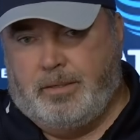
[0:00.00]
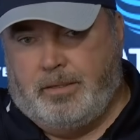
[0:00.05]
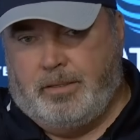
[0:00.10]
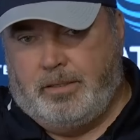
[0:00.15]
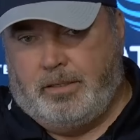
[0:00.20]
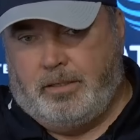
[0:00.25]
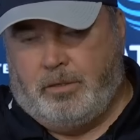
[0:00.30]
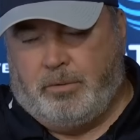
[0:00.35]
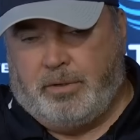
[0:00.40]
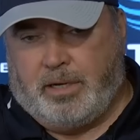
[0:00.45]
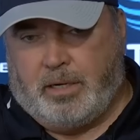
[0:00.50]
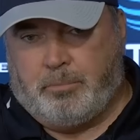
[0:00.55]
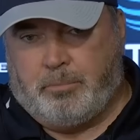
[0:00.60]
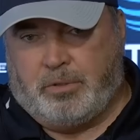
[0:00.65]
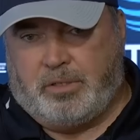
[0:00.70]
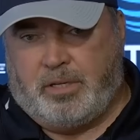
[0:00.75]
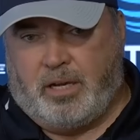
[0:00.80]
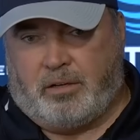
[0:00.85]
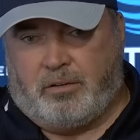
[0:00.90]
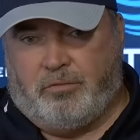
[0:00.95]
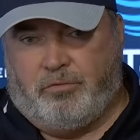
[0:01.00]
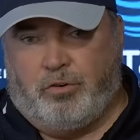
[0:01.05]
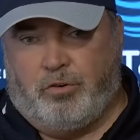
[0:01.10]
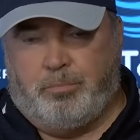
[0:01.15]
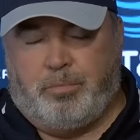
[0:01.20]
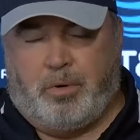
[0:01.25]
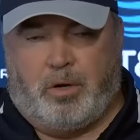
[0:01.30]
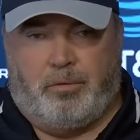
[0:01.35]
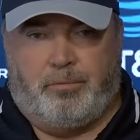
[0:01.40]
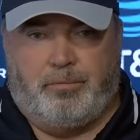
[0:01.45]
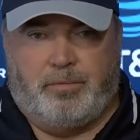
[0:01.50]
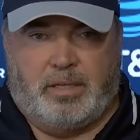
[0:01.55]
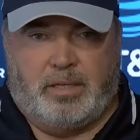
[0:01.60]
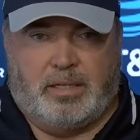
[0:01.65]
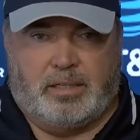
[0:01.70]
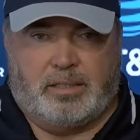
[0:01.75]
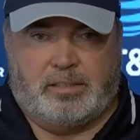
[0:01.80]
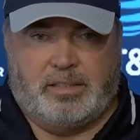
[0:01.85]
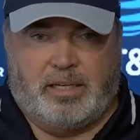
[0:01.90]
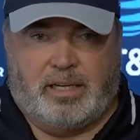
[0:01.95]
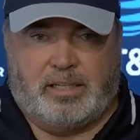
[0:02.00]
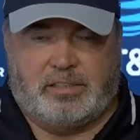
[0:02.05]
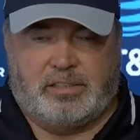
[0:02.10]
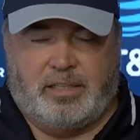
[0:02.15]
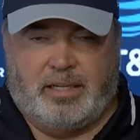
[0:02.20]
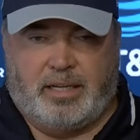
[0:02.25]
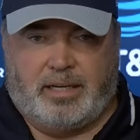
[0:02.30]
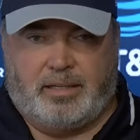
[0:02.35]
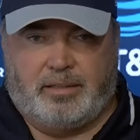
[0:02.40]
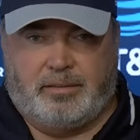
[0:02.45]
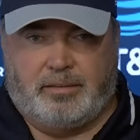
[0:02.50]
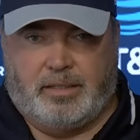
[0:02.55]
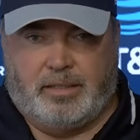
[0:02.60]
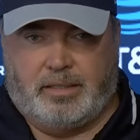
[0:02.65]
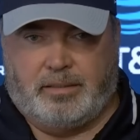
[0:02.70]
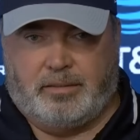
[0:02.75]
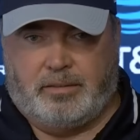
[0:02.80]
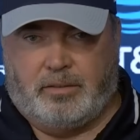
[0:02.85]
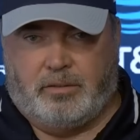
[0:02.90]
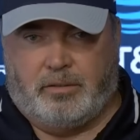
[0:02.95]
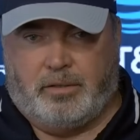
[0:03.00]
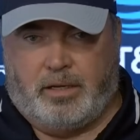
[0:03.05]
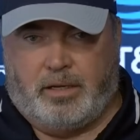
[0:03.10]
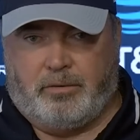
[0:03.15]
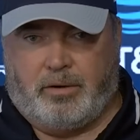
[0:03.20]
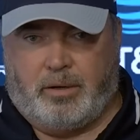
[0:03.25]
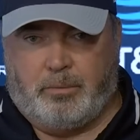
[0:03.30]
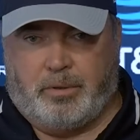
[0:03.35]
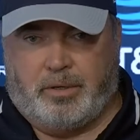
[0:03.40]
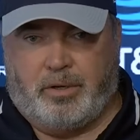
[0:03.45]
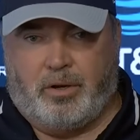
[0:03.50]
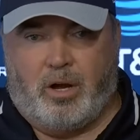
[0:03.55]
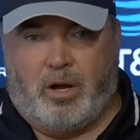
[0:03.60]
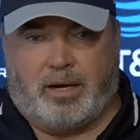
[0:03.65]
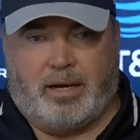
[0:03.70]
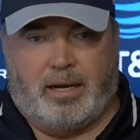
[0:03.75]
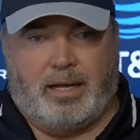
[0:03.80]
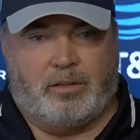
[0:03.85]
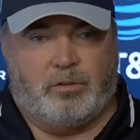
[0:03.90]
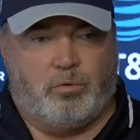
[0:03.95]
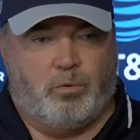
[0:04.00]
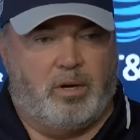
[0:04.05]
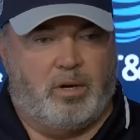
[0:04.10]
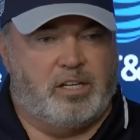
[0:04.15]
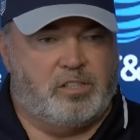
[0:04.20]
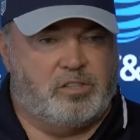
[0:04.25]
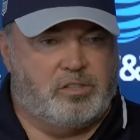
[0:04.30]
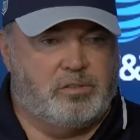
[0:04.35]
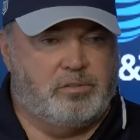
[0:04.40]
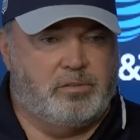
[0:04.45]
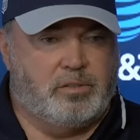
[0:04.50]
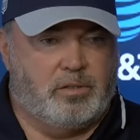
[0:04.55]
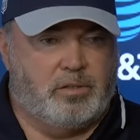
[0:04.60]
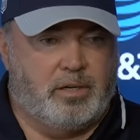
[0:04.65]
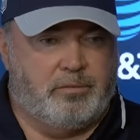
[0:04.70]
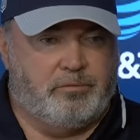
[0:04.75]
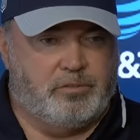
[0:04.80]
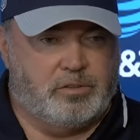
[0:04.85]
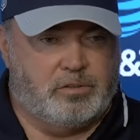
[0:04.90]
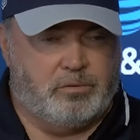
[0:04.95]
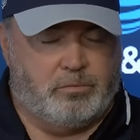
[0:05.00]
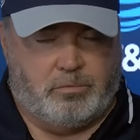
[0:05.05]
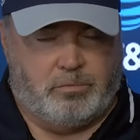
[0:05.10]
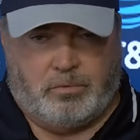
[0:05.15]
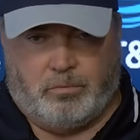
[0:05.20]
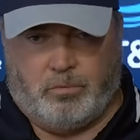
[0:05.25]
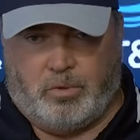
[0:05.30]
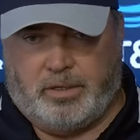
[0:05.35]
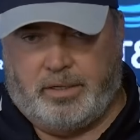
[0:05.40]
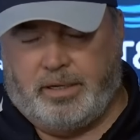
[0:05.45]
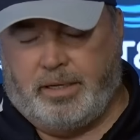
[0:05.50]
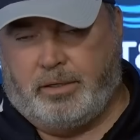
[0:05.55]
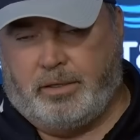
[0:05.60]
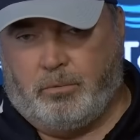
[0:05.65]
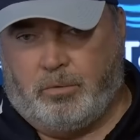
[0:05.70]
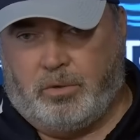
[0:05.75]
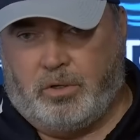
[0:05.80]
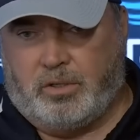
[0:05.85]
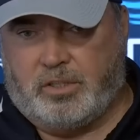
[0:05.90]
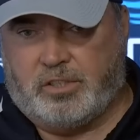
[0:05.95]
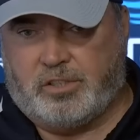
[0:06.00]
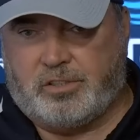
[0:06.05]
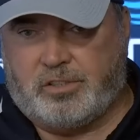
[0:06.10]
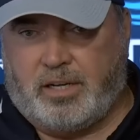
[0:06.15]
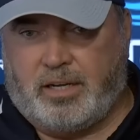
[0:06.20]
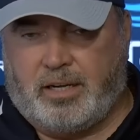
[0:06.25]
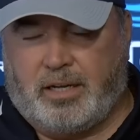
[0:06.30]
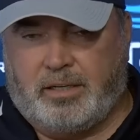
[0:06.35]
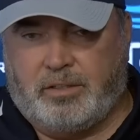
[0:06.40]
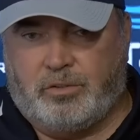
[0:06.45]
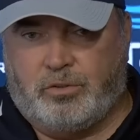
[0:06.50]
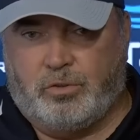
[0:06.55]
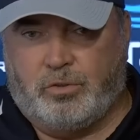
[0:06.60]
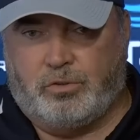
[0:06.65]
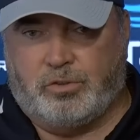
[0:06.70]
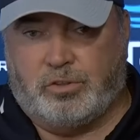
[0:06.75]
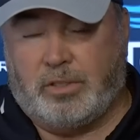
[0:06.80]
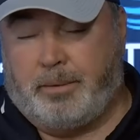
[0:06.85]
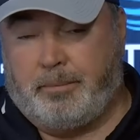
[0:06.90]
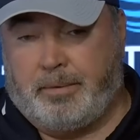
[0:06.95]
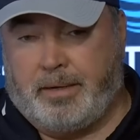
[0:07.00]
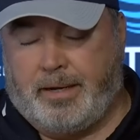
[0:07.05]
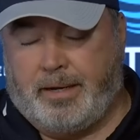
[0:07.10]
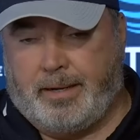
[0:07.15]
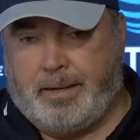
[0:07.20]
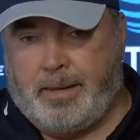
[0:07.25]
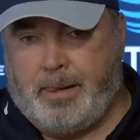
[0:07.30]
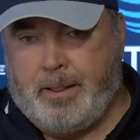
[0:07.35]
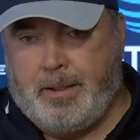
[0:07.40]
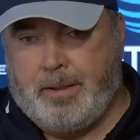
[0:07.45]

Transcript: you know, we got to protect the football because they were able to knock it out twice. You know, that was the one that had the one on the sideline too, same guy.